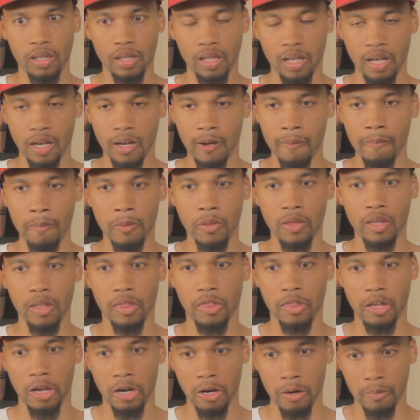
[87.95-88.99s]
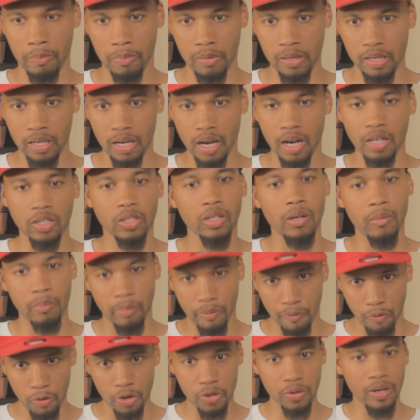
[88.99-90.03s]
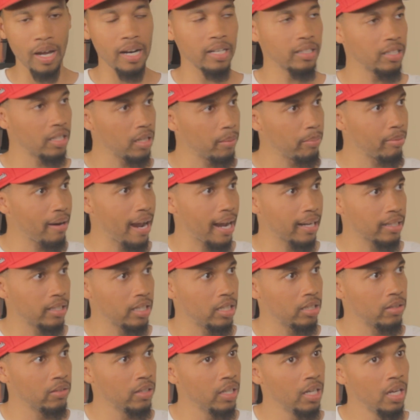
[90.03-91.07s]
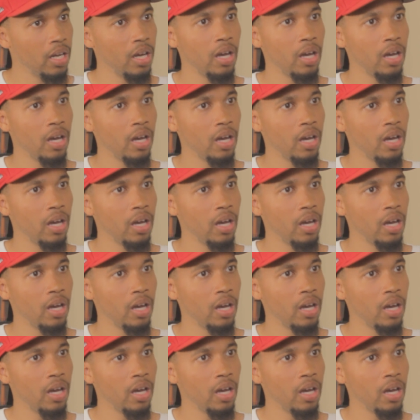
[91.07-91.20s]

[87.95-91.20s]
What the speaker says: the therapy, before you got into the practice.